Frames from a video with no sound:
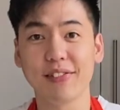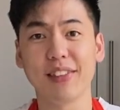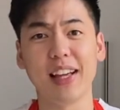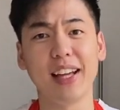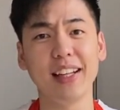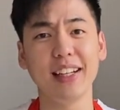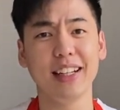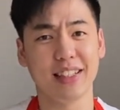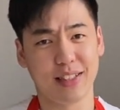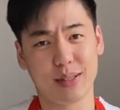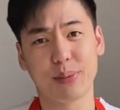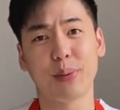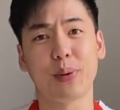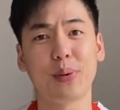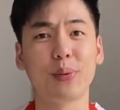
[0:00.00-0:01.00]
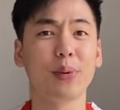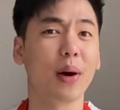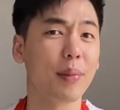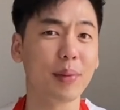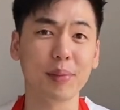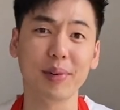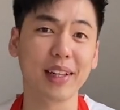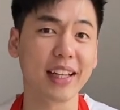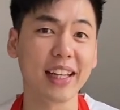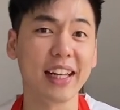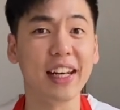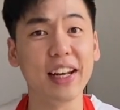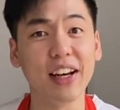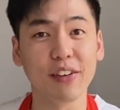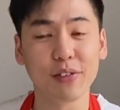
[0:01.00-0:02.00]
then it's probably
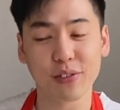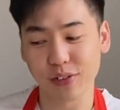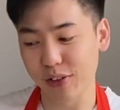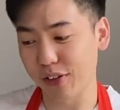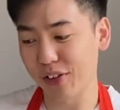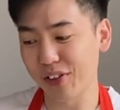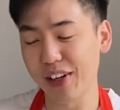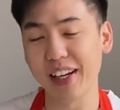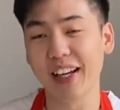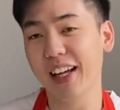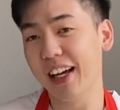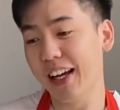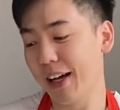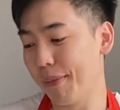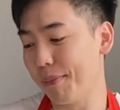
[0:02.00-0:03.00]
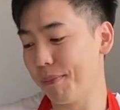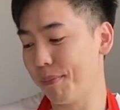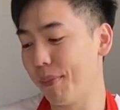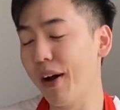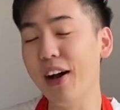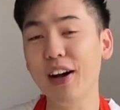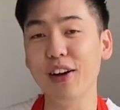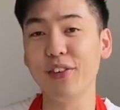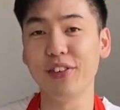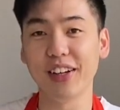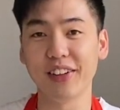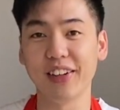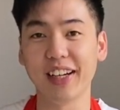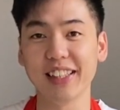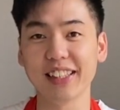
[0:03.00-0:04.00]
enough to create a perfect
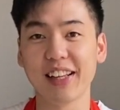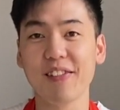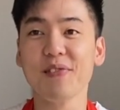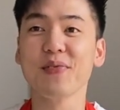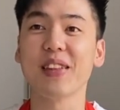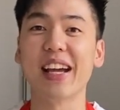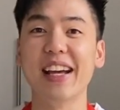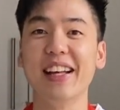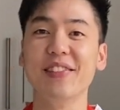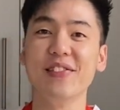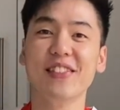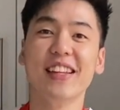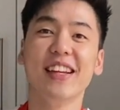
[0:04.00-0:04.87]
rice. And